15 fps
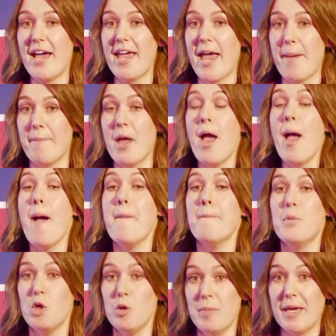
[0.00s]
am
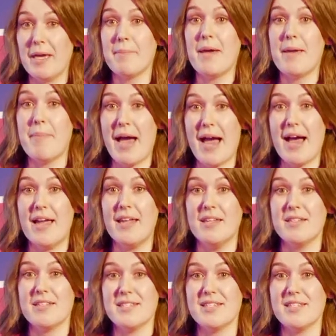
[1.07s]
pooping my
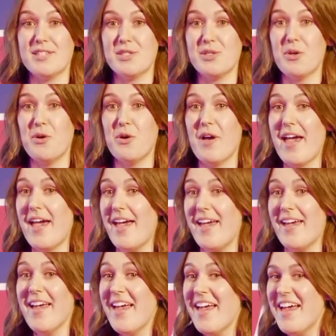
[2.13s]
pants. So
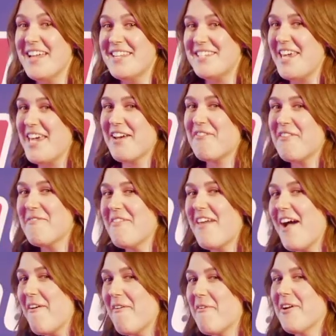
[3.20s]
take from
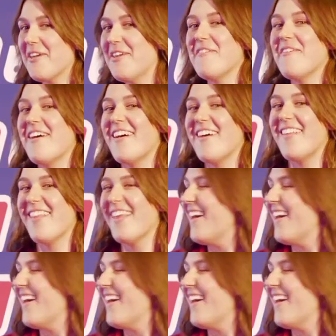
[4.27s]
that what you will.